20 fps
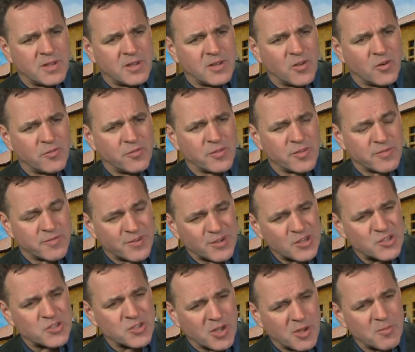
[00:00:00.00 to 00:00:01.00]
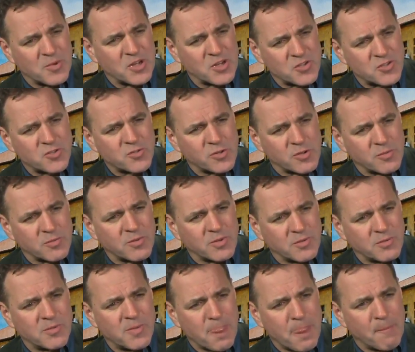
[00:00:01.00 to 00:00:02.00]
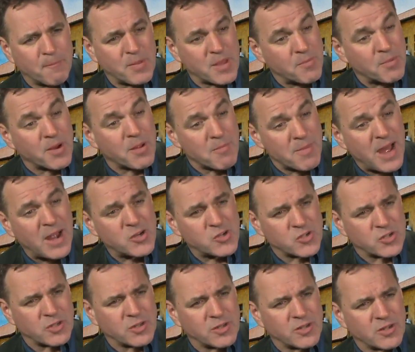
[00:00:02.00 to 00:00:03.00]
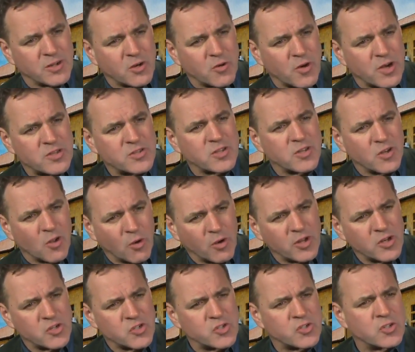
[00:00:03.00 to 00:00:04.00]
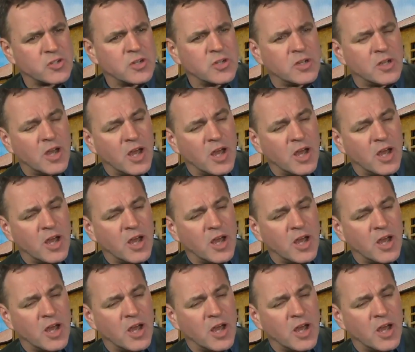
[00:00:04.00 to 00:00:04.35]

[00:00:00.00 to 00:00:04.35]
And not for the first time in history, people imagined that greater knowledge